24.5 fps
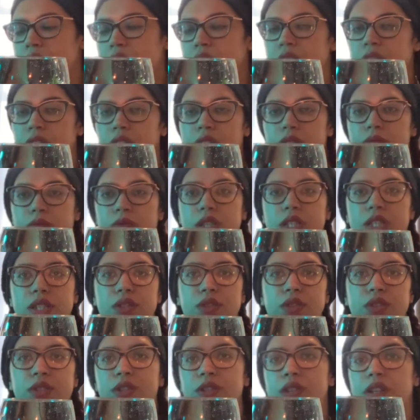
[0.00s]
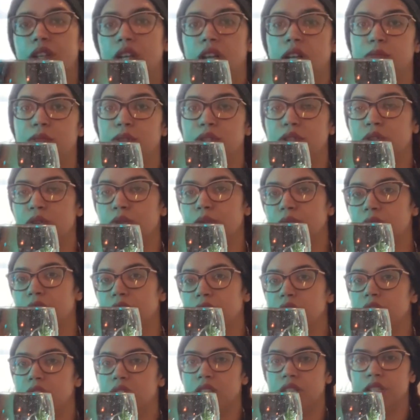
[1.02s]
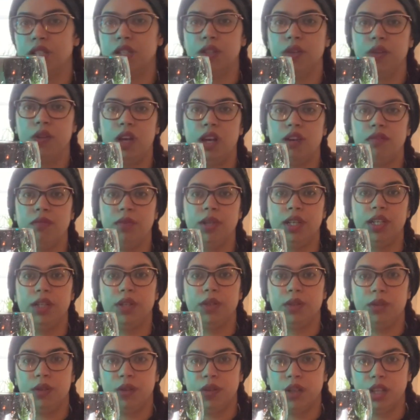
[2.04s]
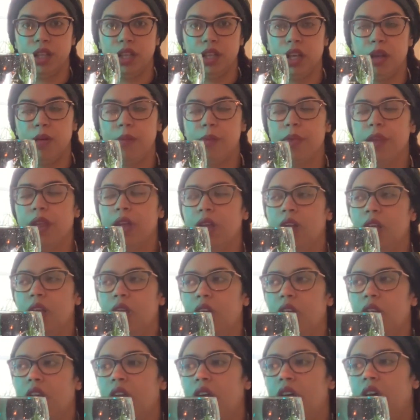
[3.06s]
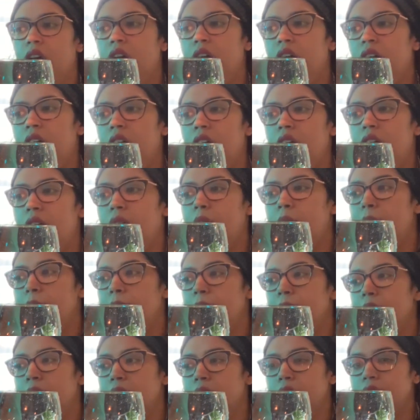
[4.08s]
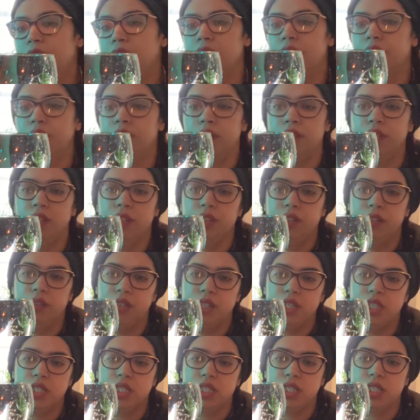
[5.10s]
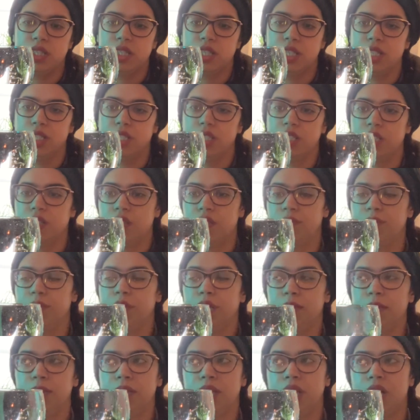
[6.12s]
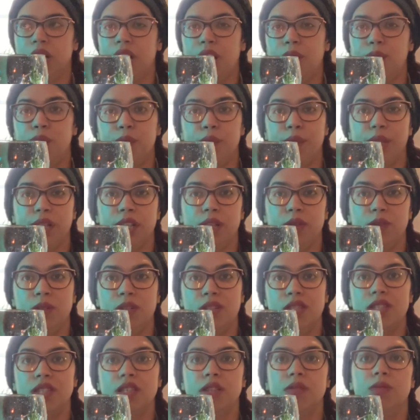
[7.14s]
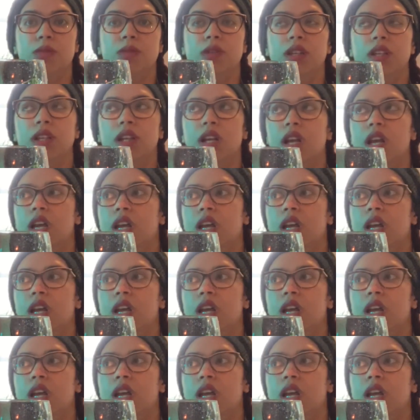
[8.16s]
certain risks or certain opportunities, and you have been ignoring them. Um, there, there is a sense here of maybe collaborating with someone,